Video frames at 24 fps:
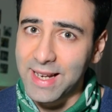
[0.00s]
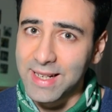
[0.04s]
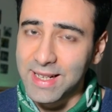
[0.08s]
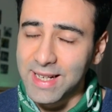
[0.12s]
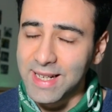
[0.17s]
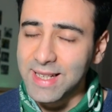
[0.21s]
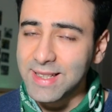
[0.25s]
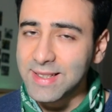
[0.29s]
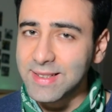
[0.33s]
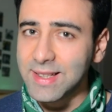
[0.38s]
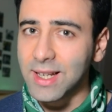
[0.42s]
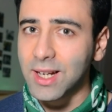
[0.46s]
and
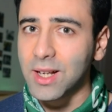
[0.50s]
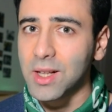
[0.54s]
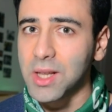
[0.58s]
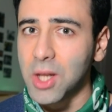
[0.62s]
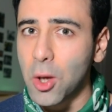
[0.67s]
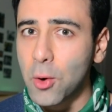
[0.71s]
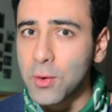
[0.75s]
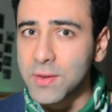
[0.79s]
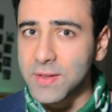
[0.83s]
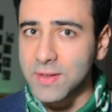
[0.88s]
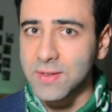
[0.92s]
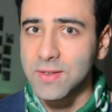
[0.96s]
is the
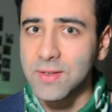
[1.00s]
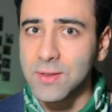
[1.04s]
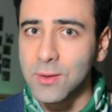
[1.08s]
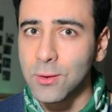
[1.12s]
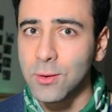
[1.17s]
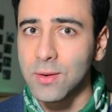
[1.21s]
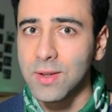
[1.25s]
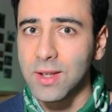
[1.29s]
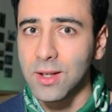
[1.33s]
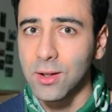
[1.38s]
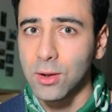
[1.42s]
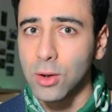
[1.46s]
closest
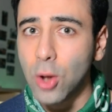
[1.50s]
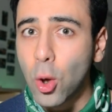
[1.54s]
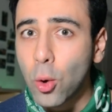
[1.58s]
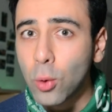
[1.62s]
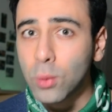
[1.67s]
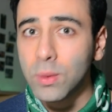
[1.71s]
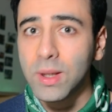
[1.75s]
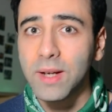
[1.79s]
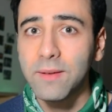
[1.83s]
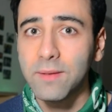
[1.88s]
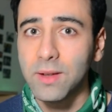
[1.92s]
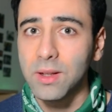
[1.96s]
to the
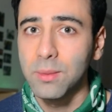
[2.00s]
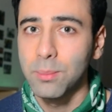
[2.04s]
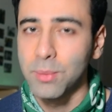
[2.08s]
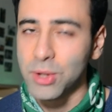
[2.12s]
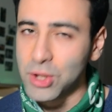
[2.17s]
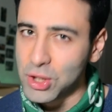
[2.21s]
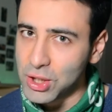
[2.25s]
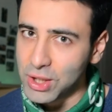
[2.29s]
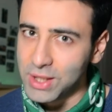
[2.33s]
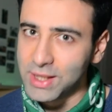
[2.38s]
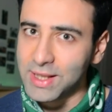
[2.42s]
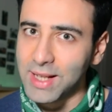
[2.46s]
low-level
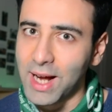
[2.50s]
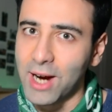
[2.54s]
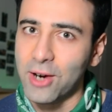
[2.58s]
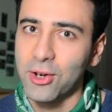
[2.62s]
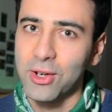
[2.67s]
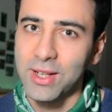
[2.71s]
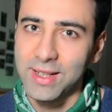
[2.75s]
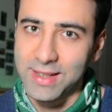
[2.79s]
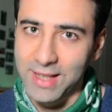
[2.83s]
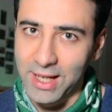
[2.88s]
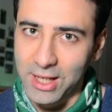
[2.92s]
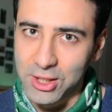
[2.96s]
machine
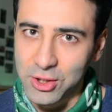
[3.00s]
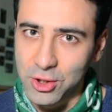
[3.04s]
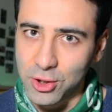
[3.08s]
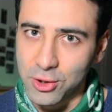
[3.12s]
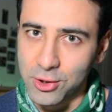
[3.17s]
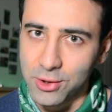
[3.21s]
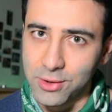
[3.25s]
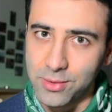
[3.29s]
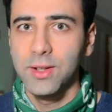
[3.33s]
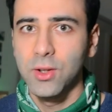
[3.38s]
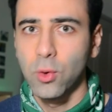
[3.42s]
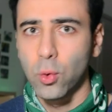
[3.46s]

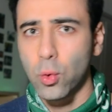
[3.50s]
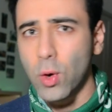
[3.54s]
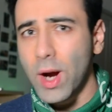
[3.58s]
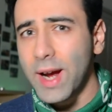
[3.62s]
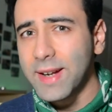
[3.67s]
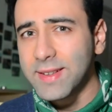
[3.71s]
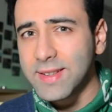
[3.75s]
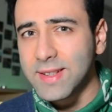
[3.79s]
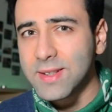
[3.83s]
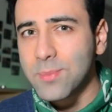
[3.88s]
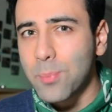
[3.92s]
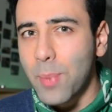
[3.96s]
architecture. You
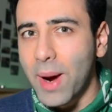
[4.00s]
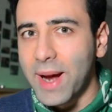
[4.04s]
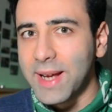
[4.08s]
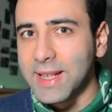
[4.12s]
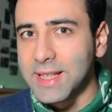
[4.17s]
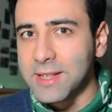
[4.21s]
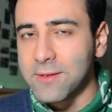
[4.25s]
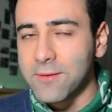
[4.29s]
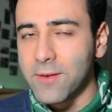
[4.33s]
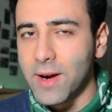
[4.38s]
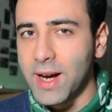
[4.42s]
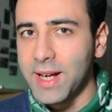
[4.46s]
write it by
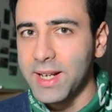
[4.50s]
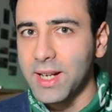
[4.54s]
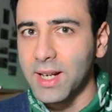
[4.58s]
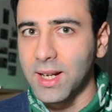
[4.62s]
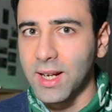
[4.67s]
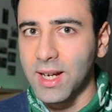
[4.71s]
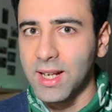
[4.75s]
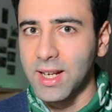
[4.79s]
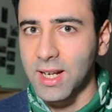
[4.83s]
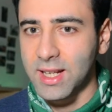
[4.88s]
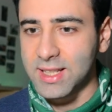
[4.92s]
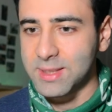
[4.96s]

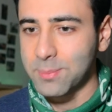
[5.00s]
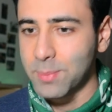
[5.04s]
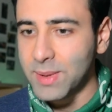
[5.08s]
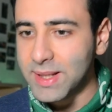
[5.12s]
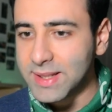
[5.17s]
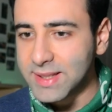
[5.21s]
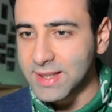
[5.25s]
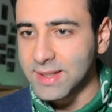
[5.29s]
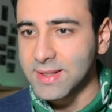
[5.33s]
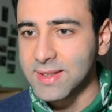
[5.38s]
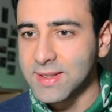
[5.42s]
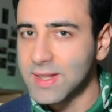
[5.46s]
defining an
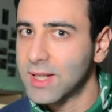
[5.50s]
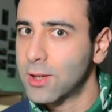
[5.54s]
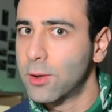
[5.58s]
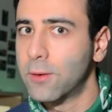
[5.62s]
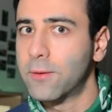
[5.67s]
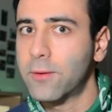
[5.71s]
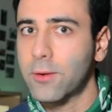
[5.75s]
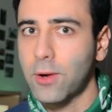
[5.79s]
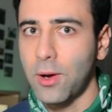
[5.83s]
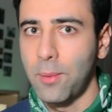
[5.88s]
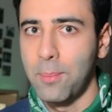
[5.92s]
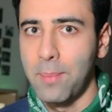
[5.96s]
explicit set
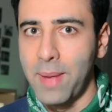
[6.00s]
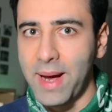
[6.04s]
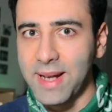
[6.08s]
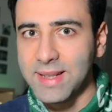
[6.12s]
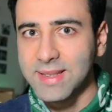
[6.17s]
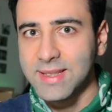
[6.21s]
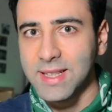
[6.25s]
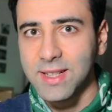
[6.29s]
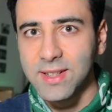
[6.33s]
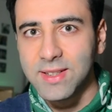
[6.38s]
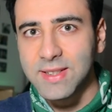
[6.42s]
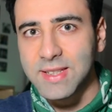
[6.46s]
of
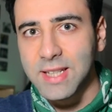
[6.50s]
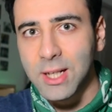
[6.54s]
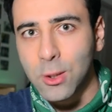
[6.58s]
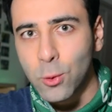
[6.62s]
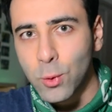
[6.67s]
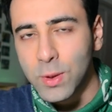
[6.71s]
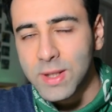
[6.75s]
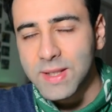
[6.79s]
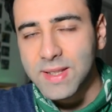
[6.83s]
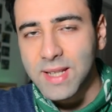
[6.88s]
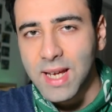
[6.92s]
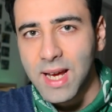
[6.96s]
commands in a
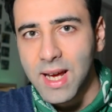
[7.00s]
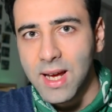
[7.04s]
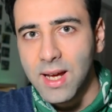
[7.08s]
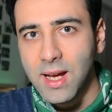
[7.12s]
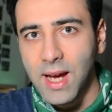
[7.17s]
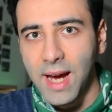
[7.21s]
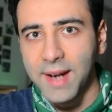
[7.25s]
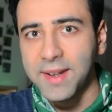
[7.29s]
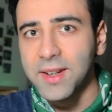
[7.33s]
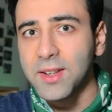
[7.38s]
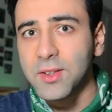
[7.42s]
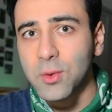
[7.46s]
sequence
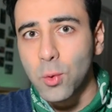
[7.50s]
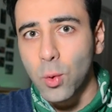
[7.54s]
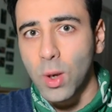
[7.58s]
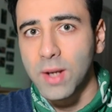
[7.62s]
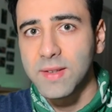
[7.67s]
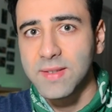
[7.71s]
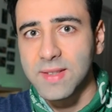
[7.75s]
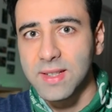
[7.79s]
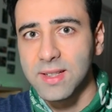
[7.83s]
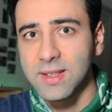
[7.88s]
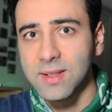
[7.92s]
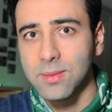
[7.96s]
and it
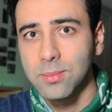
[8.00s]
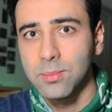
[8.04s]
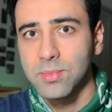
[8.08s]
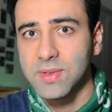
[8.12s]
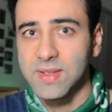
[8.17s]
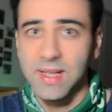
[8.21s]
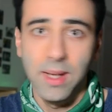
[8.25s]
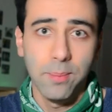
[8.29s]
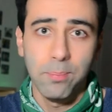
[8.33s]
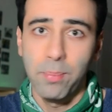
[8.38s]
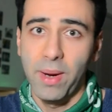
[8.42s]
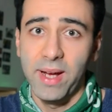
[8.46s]
runs it
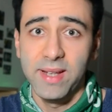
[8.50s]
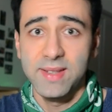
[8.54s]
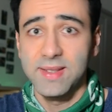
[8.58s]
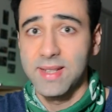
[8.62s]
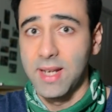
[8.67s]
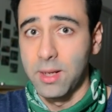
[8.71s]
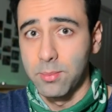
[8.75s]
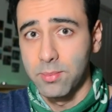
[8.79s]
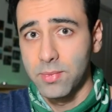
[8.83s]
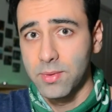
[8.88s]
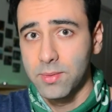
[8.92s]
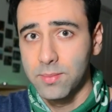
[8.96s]
step by
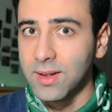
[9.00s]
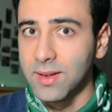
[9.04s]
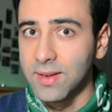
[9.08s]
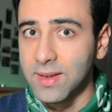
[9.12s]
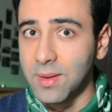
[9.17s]
step.